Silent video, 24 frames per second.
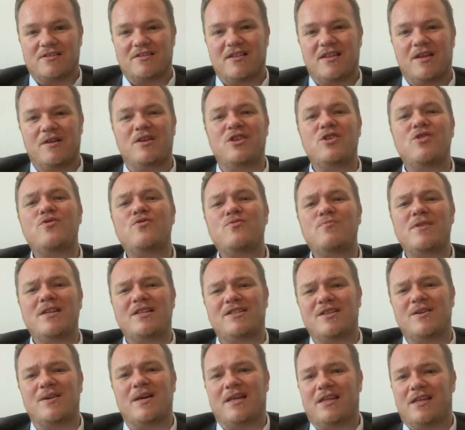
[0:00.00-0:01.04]
So they'd normally
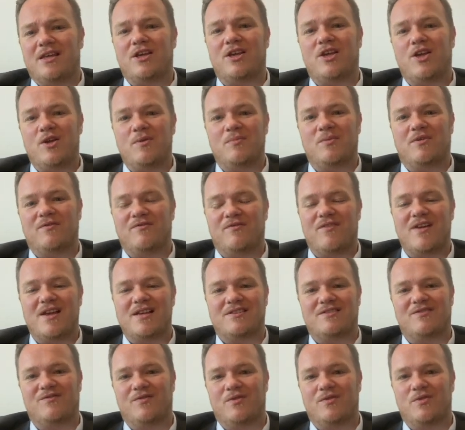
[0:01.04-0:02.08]
do it at the Cuban
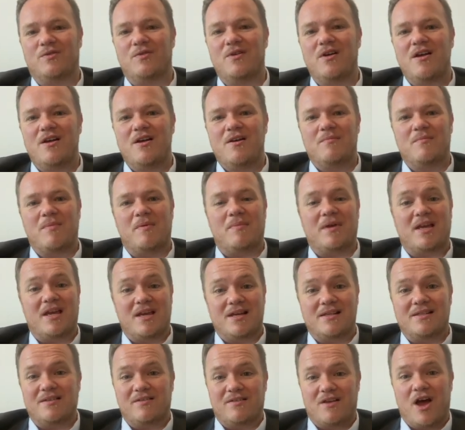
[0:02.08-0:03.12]
festival, but
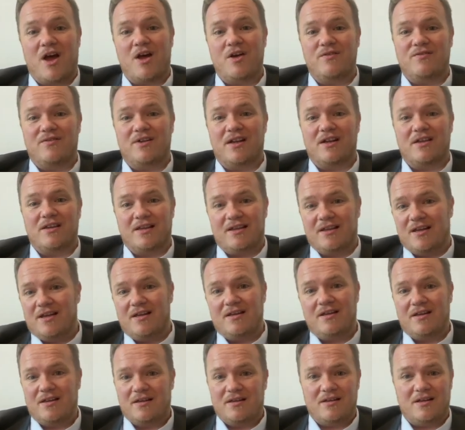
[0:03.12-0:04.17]
because of COVID, I think
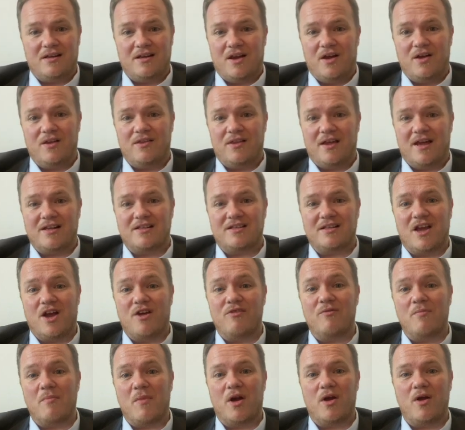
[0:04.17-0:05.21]
they had to go
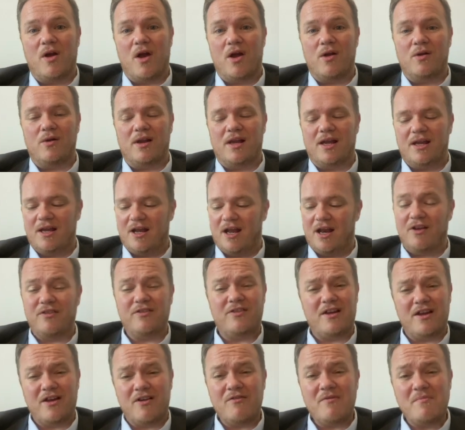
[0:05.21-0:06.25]
remote only. And I
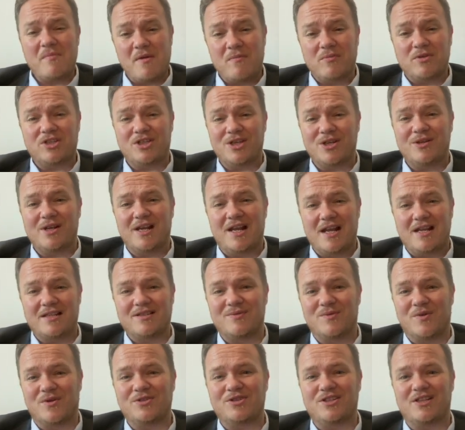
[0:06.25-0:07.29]
think I remember tuning in to
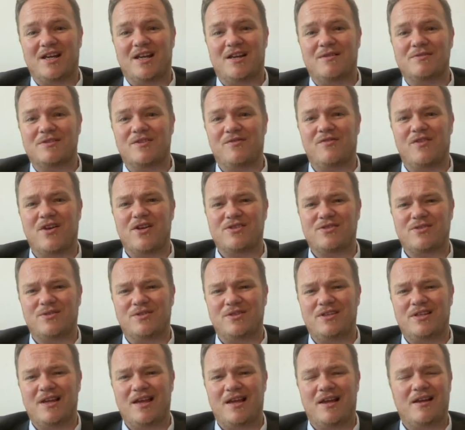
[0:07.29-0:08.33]
watch it. It was the first sort
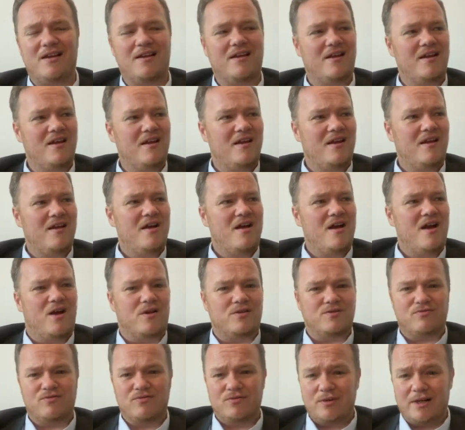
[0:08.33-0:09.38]
of year I
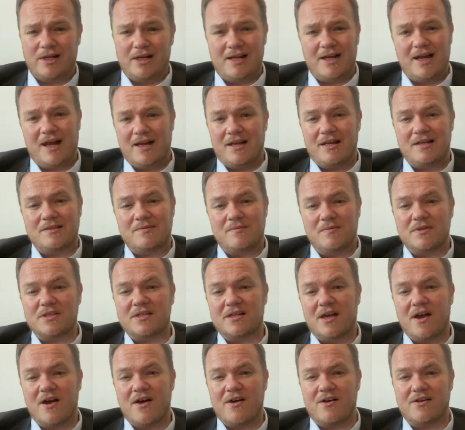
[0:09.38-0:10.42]
was really getting into my
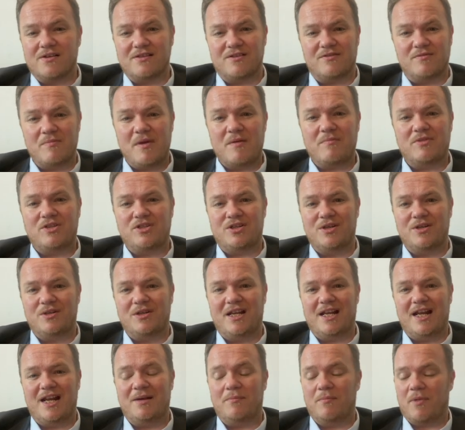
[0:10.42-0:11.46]
cigars, and I remember tuning
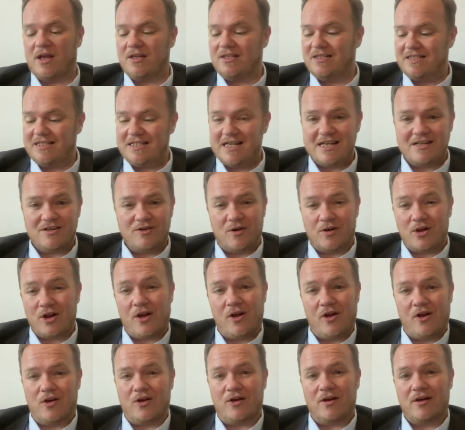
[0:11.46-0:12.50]
in, but I did not
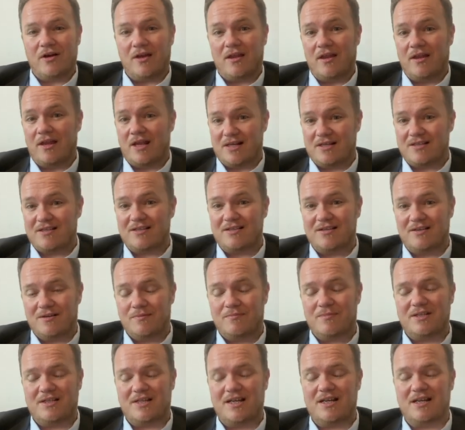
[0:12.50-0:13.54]
clock this
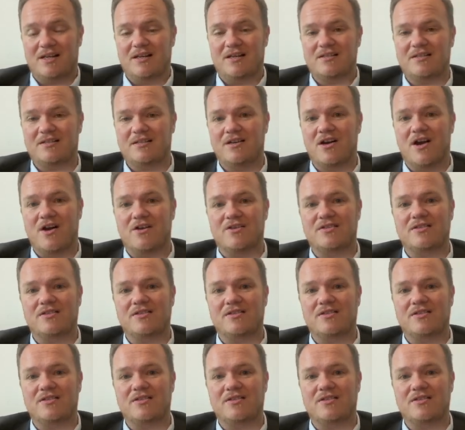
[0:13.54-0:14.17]
particular cigar.